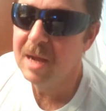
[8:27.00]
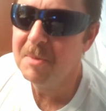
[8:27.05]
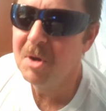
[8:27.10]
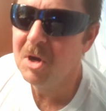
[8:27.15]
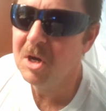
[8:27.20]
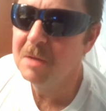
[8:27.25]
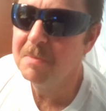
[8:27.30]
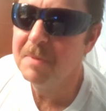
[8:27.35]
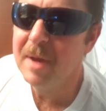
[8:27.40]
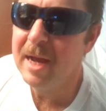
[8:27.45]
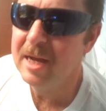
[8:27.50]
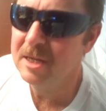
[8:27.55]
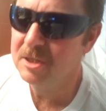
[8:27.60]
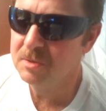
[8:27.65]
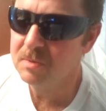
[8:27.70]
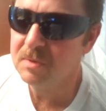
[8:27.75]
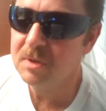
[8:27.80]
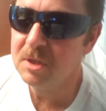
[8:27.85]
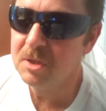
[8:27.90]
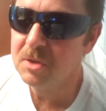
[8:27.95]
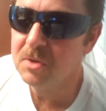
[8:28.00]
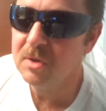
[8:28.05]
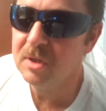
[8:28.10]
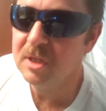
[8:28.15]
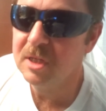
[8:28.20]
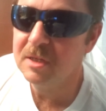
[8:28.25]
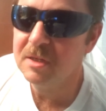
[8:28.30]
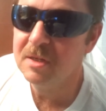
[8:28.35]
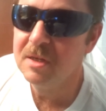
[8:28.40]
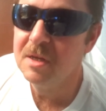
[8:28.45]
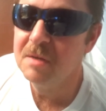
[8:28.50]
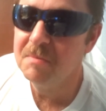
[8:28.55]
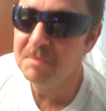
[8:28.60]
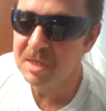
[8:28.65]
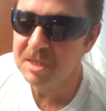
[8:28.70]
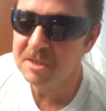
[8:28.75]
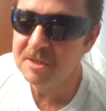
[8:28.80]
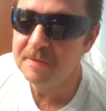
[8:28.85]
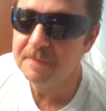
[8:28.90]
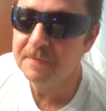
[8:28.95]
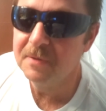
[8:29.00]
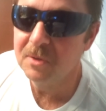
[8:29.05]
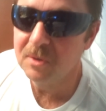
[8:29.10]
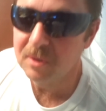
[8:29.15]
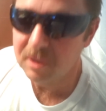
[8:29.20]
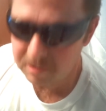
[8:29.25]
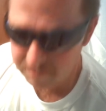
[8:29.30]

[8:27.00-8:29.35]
already past where the toilet meets the floor.